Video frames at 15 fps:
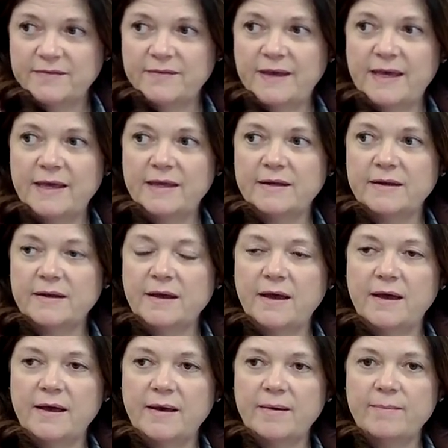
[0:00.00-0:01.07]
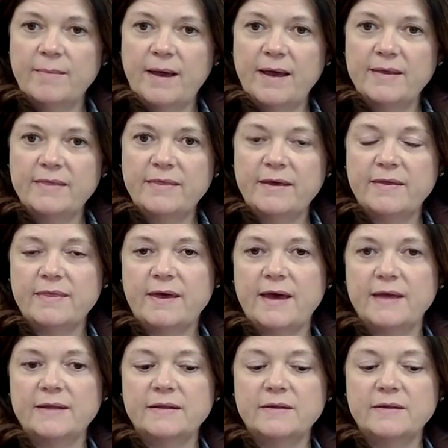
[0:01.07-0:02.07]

And I think that